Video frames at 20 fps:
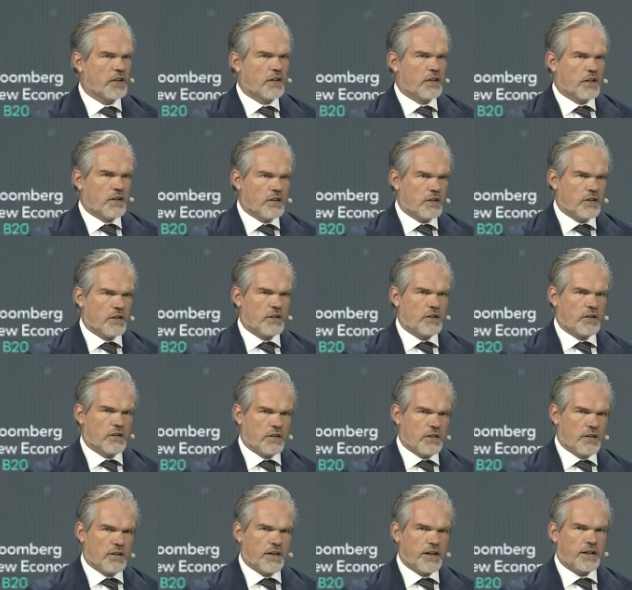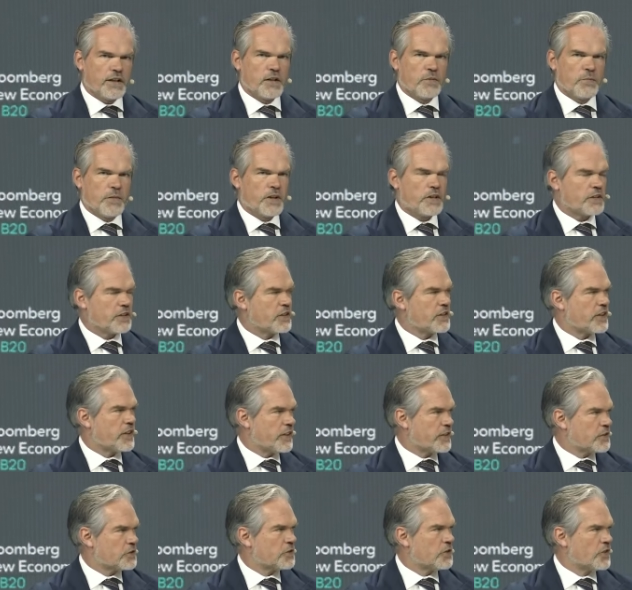Latin American
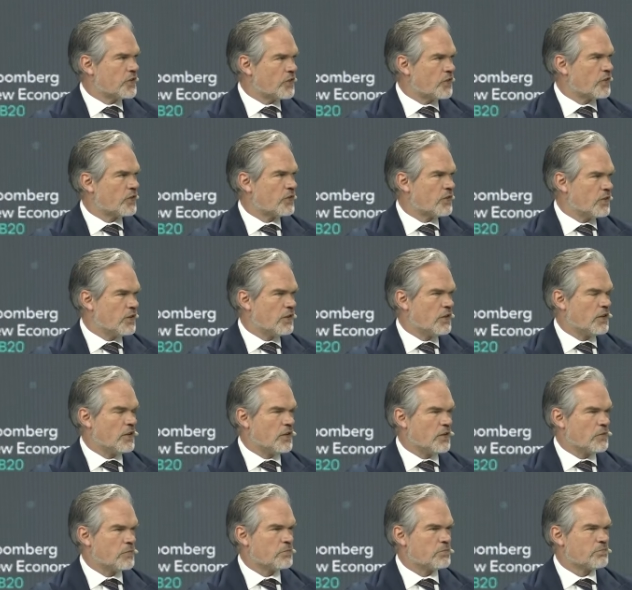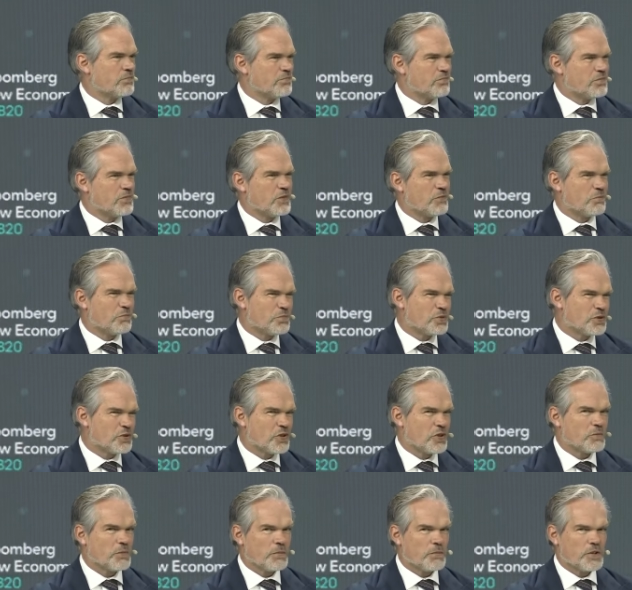countries
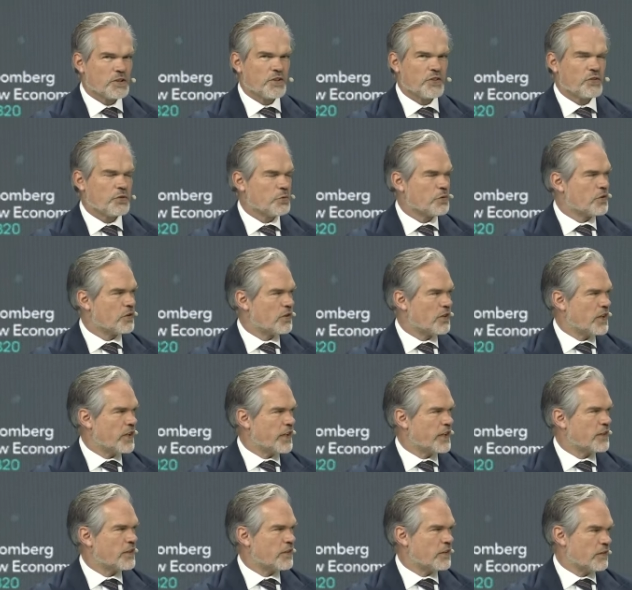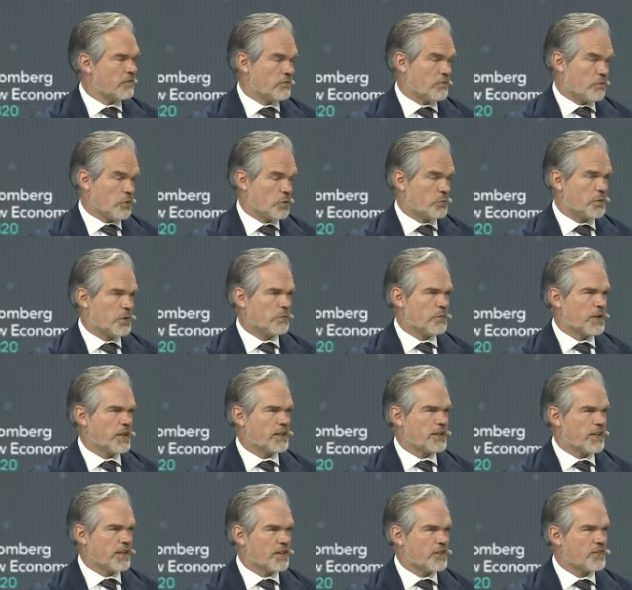probably sooner or later, would be my
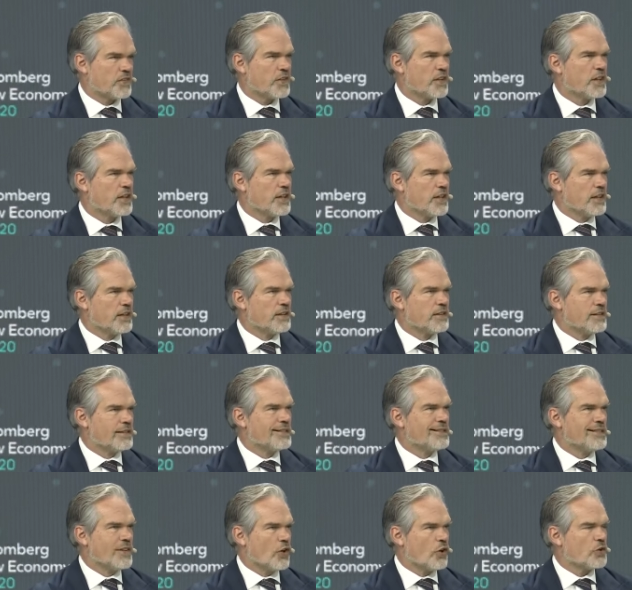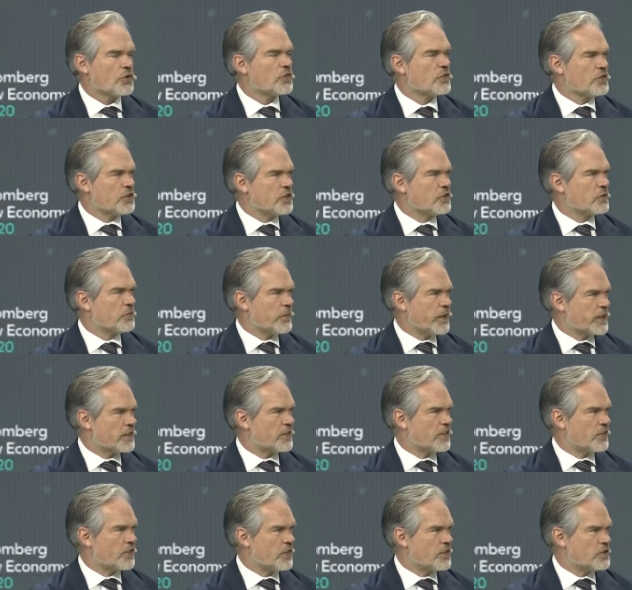guess, also need to make
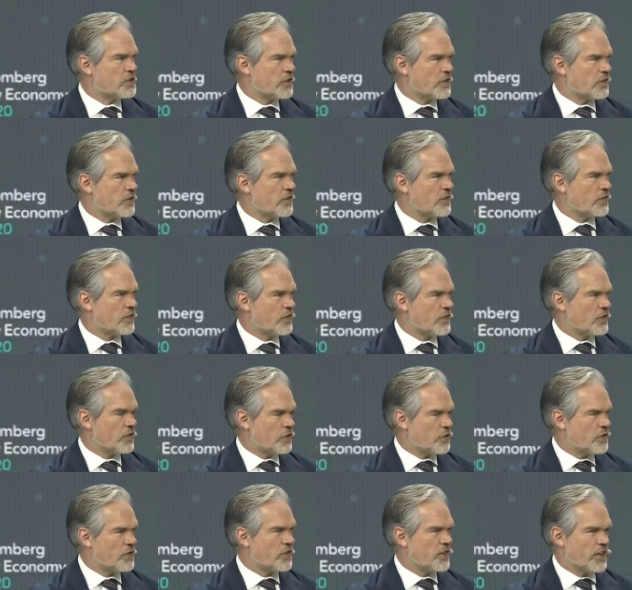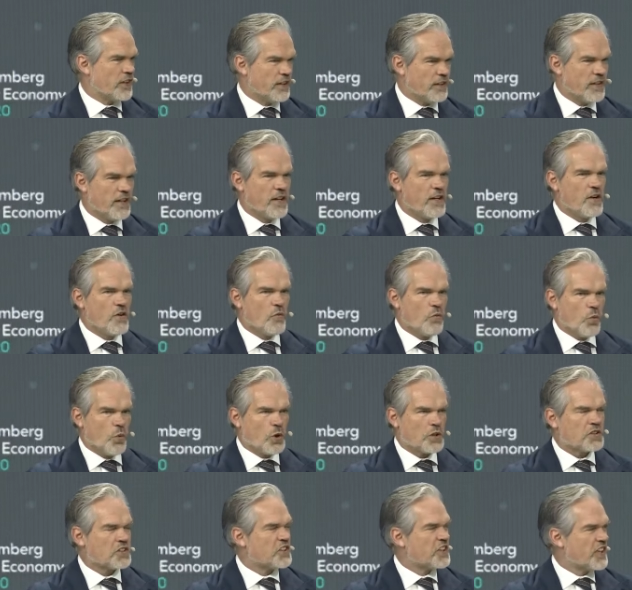decisions, so to say,
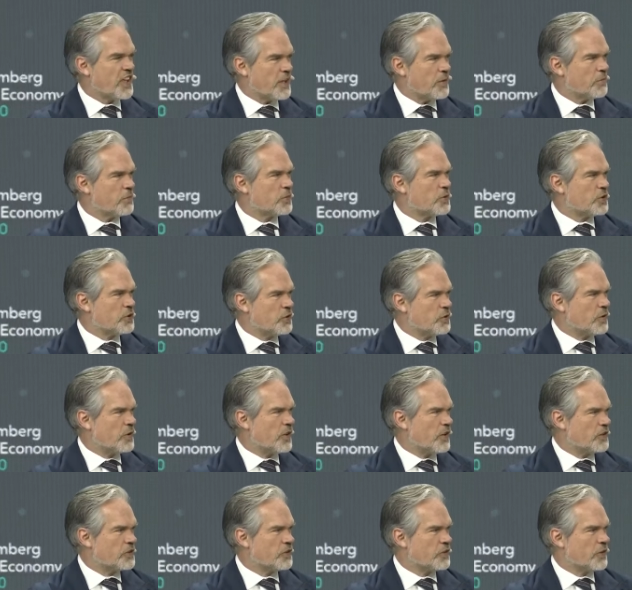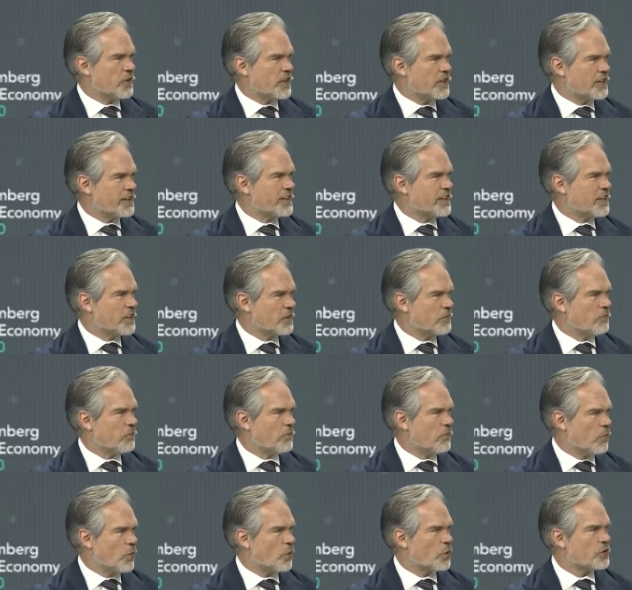what camp you are leaning
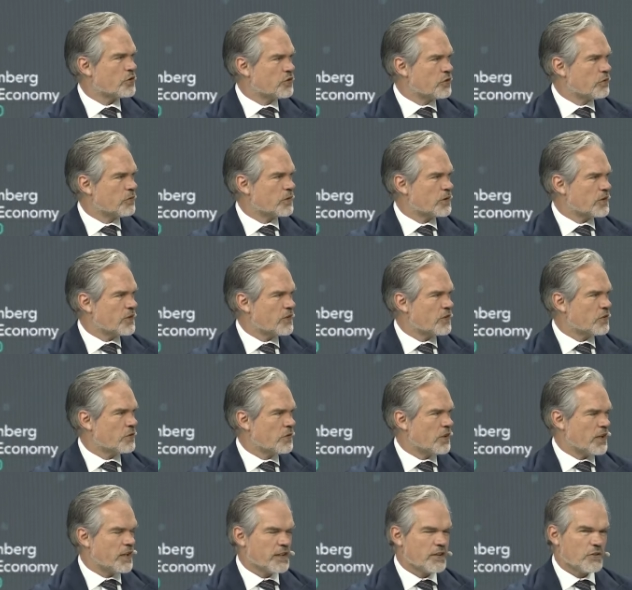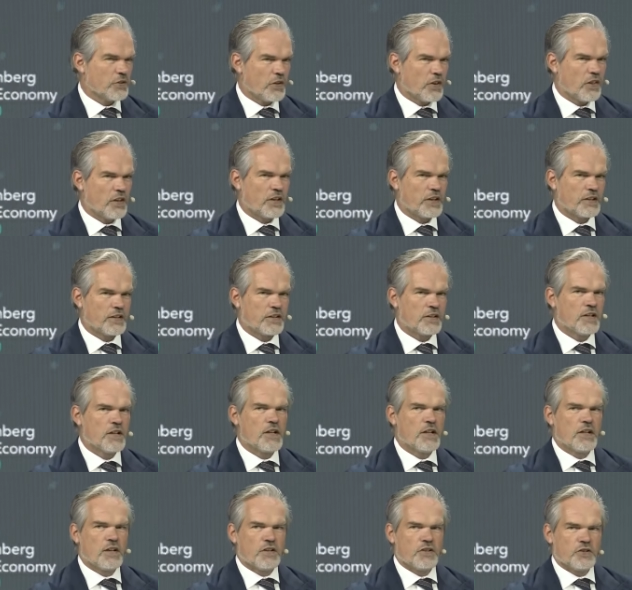more towards to. I don't think
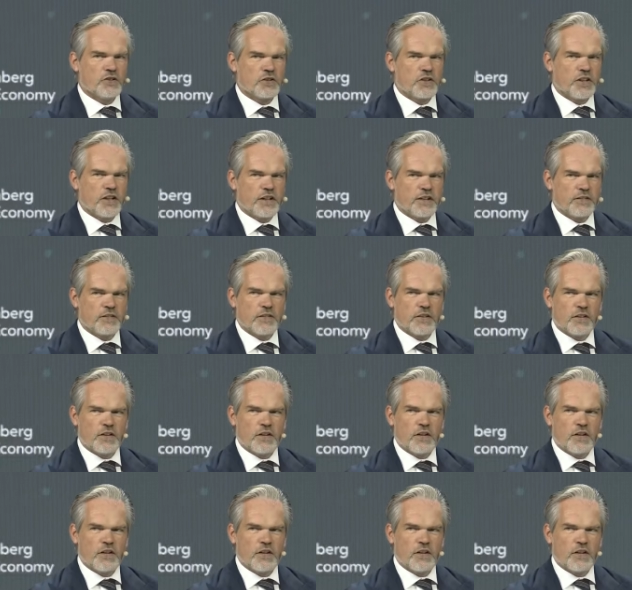you can